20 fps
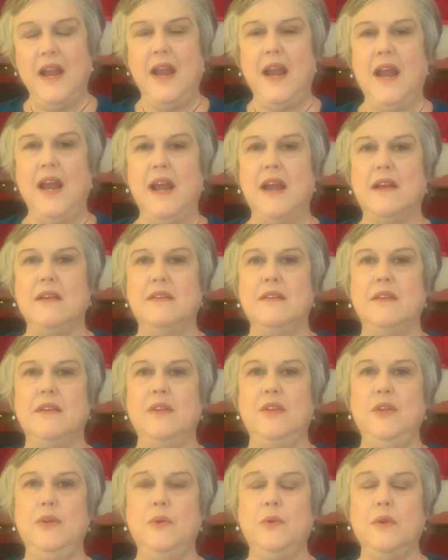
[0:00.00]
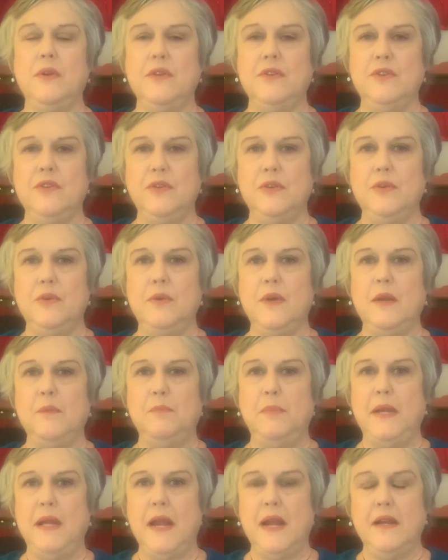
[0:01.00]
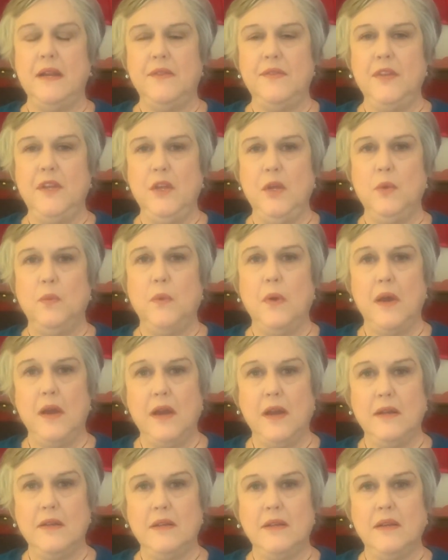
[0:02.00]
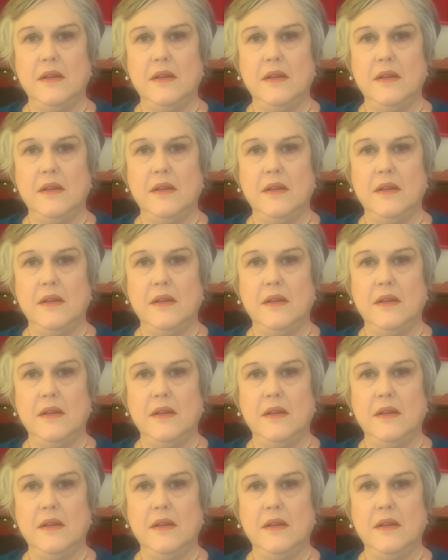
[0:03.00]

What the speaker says: And you can do and be anything you want